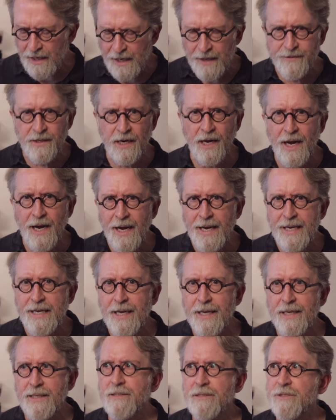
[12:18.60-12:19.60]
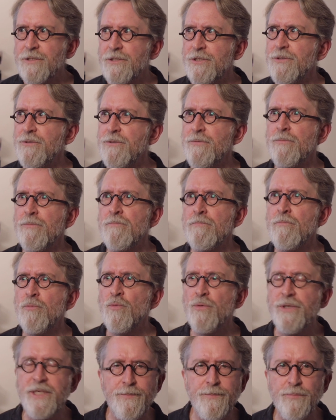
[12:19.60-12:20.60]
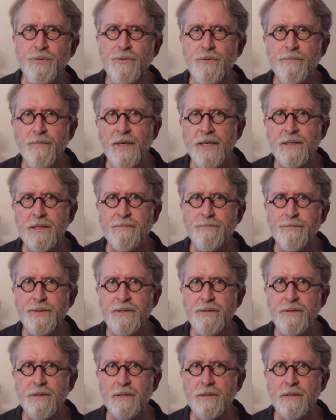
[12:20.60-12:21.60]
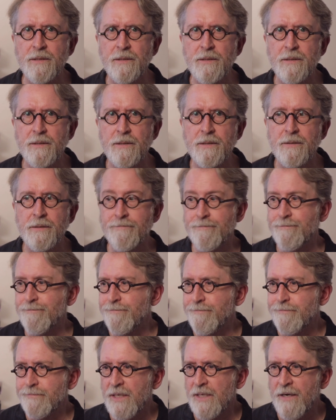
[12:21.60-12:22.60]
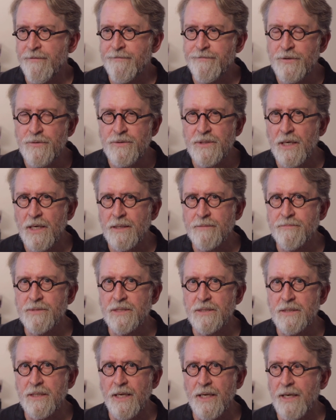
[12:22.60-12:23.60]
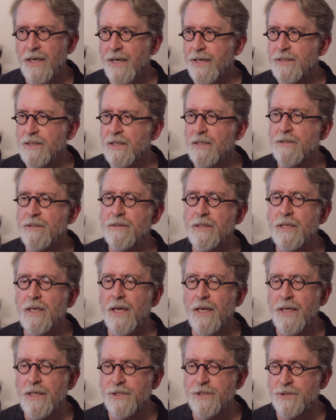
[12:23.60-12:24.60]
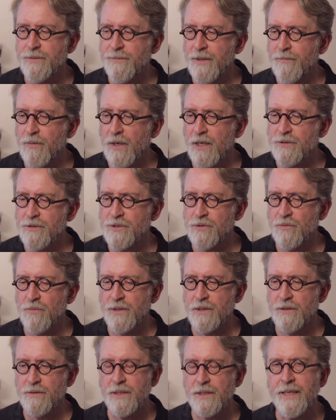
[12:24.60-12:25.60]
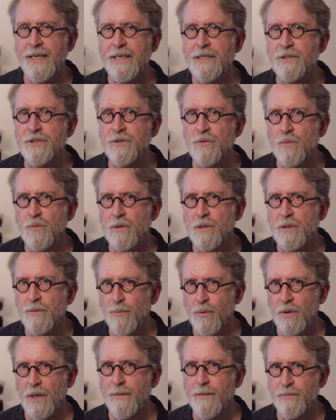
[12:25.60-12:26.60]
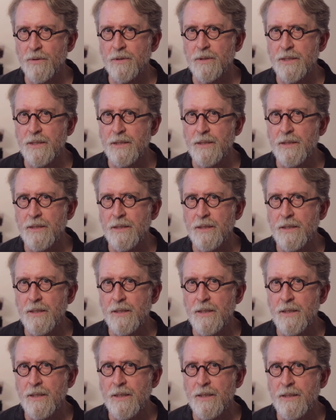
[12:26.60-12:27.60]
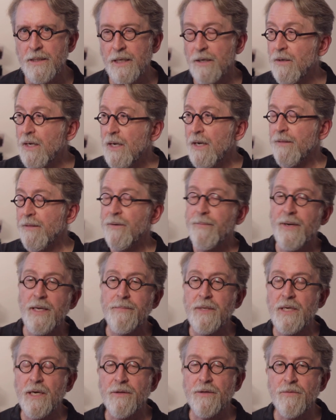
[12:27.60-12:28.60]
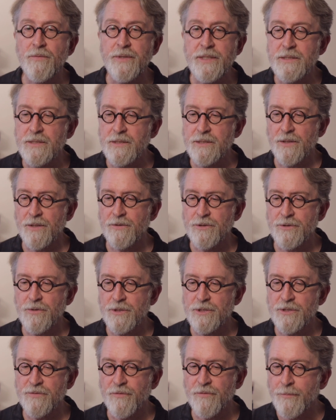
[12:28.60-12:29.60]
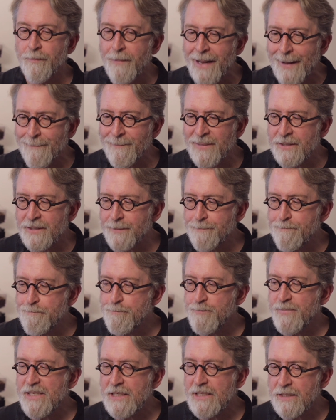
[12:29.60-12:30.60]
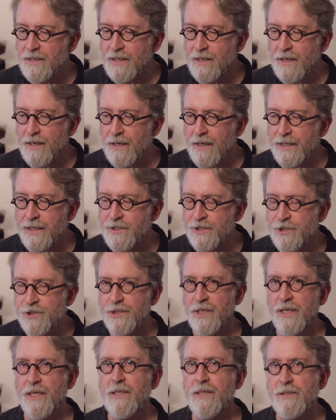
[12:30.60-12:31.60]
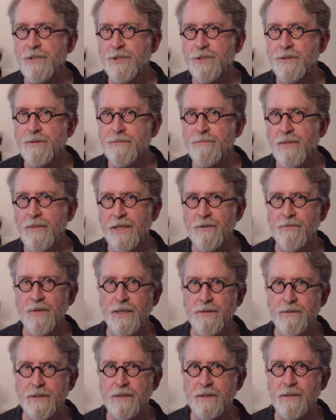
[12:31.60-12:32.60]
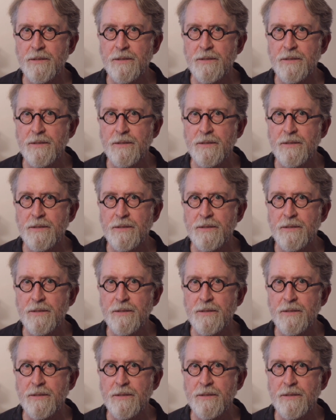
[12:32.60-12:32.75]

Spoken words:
that I had to reboot my computer a few times a day. I had to clear the cache in my browser window to get it to work properly. Now, there may have been other reasons, other sources for that, but the minute I changed my router,